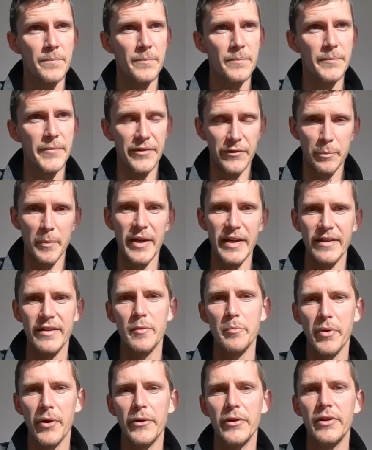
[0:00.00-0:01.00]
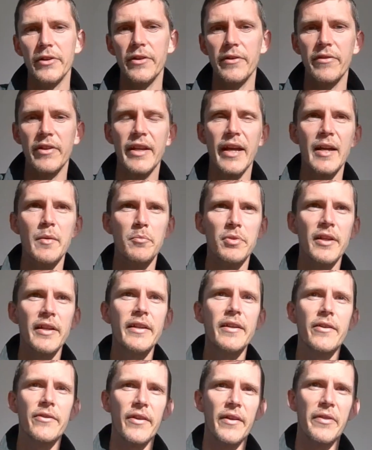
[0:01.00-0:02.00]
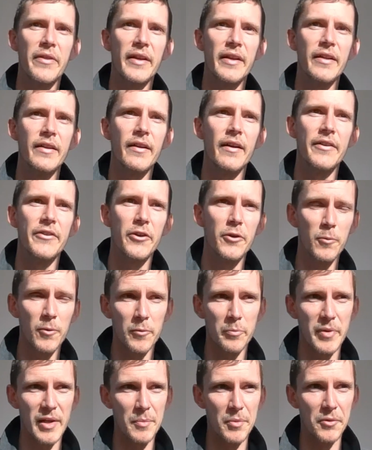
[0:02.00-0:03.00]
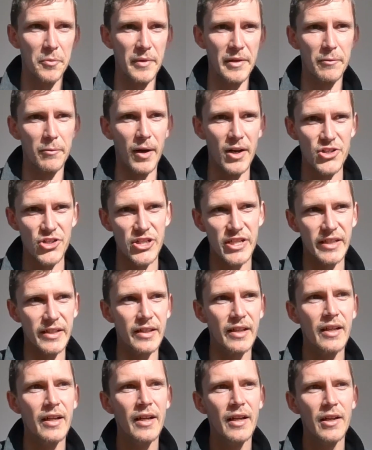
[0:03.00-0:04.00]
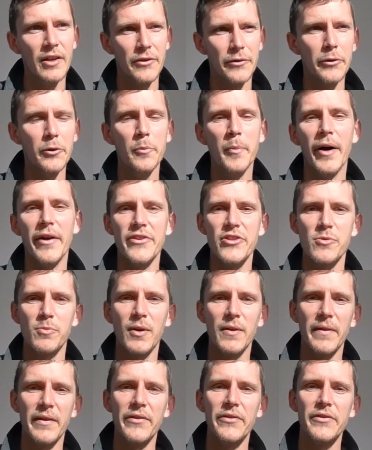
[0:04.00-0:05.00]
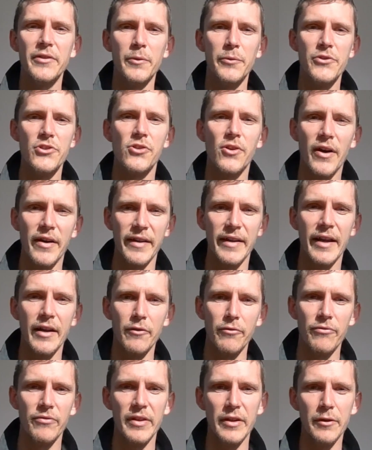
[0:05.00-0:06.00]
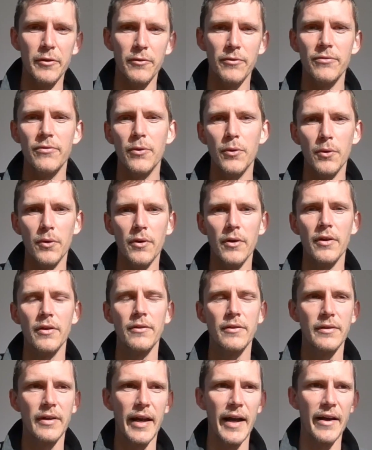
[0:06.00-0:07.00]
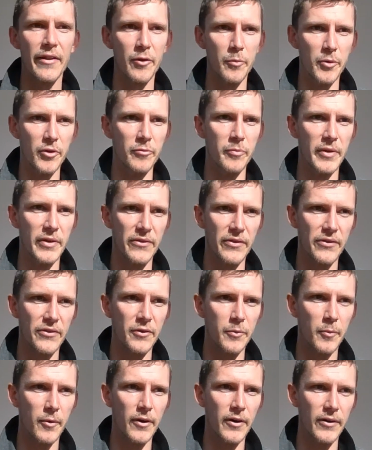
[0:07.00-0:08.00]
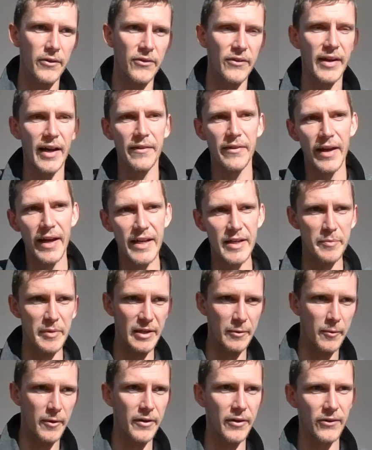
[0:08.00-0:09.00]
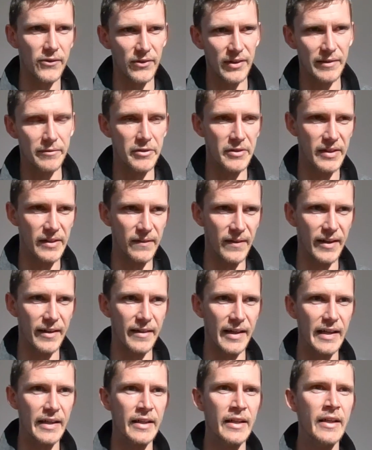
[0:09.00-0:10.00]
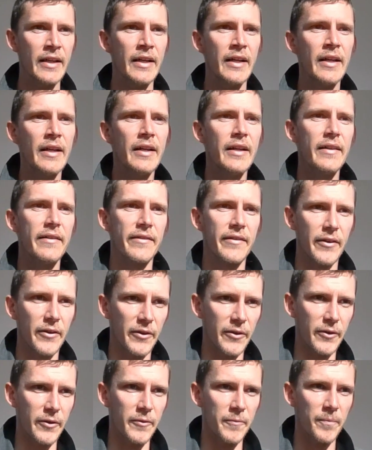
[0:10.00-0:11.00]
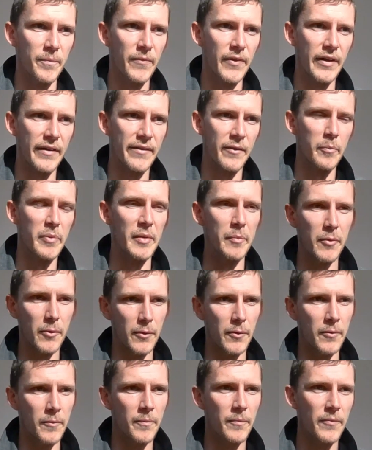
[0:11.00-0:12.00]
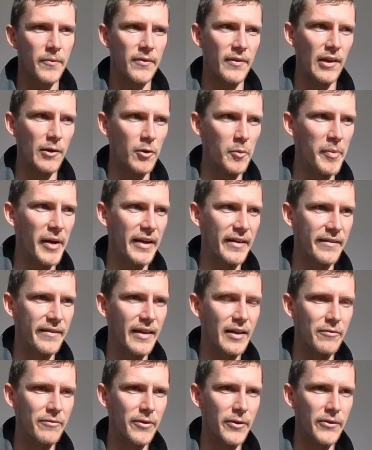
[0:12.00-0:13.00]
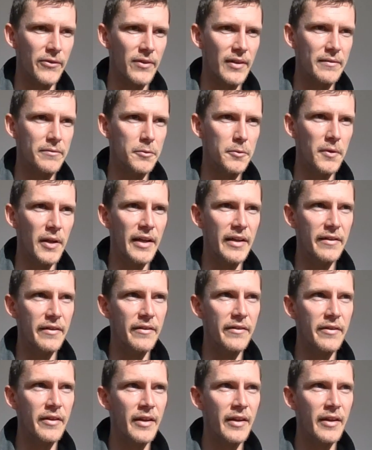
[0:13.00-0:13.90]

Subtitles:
speed component of the gameplay, because I don't want people to be rushing too much while they're still trying to get a feel for how the movement system works and how the aiming works and everything like that. So it's a bit more slower paced that first level, and